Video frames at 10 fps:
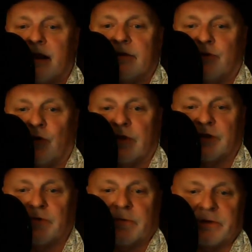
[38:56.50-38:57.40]
doing
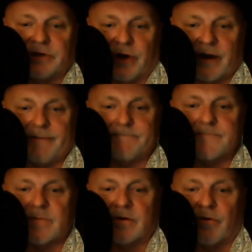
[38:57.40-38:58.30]
this with me tonight.
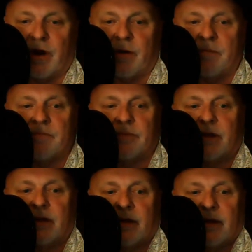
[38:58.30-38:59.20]
Graham
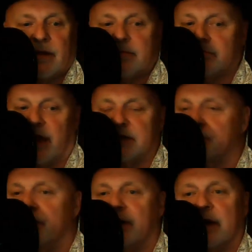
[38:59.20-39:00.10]
gets
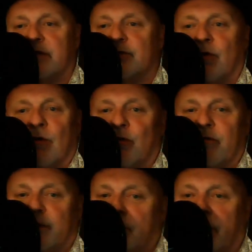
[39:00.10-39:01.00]
me gigs all
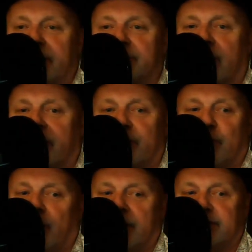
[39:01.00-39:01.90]
over the place that I've no
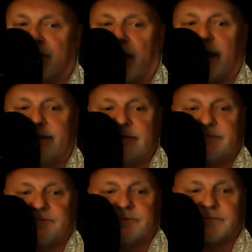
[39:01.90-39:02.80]
right to get,
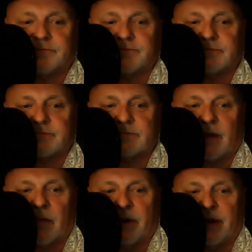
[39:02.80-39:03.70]

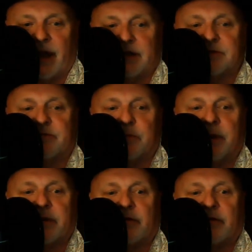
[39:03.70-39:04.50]
but he gets them from me because